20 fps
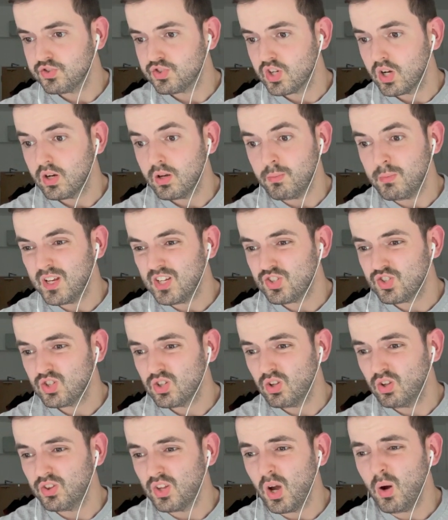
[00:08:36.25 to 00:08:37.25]
Joni
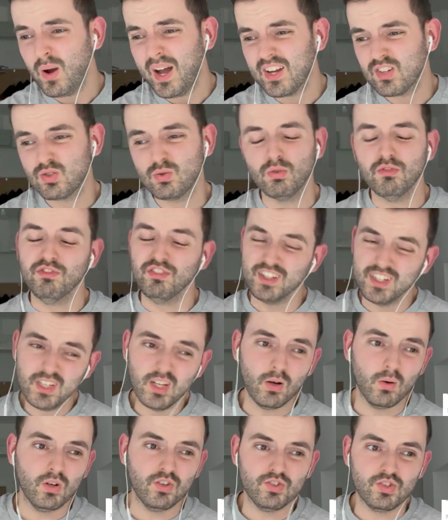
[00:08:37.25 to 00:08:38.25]
Mitchell, no actual
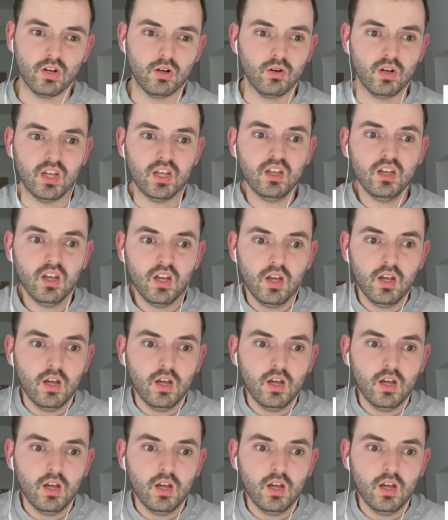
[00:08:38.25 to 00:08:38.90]
video on Joni,